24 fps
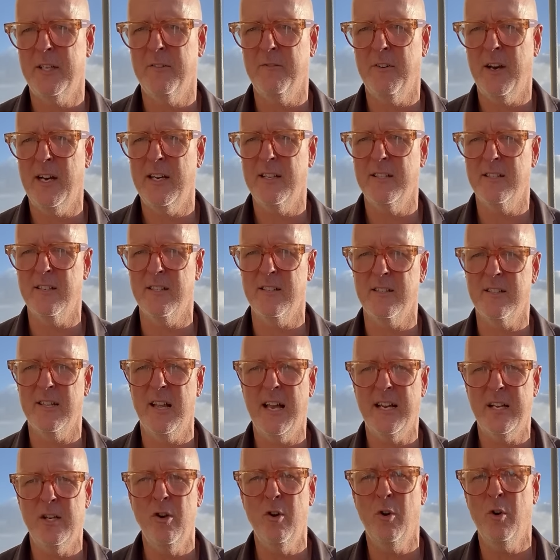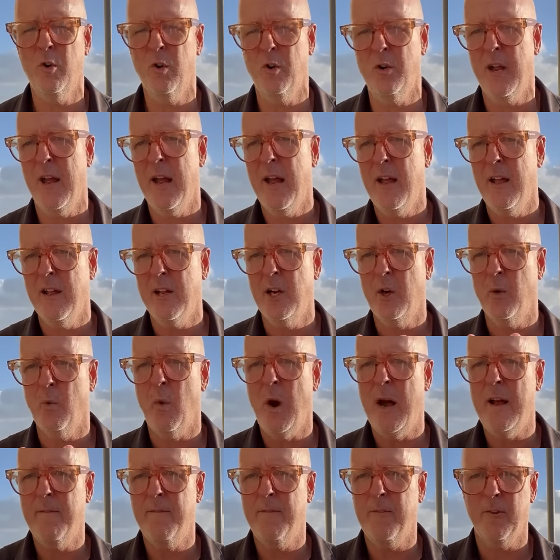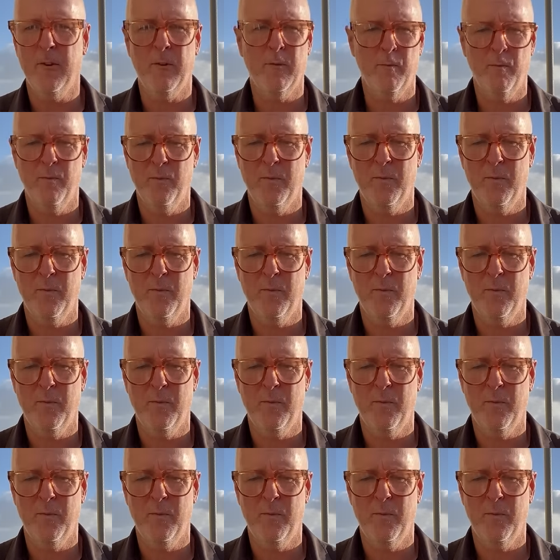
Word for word: devices. Like you could, your wife or